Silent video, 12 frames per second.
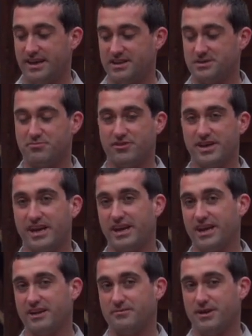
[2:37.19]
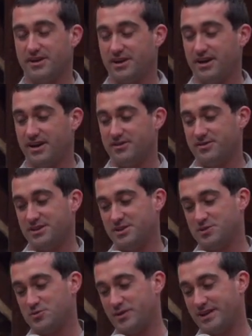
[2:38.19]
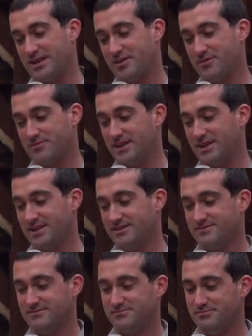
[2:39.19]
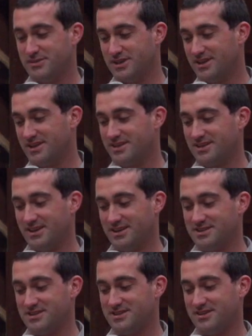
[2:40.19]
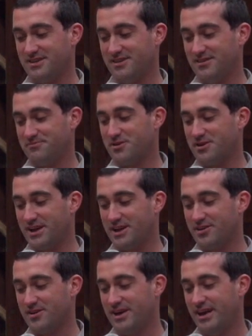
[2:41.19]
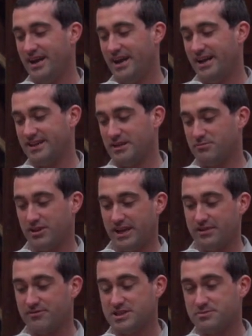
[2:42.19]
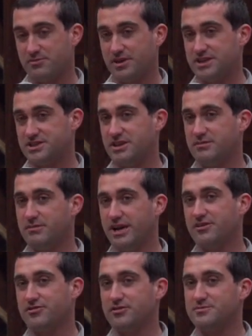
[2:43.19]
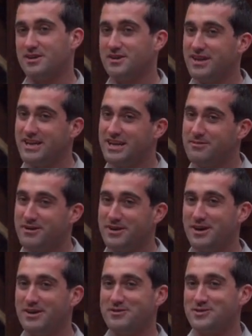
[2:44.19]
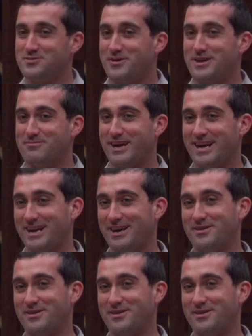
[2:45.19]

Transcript: is bringing in about 123 billion tons uh, per year, and then plant respiration and microbes are letting about 120 back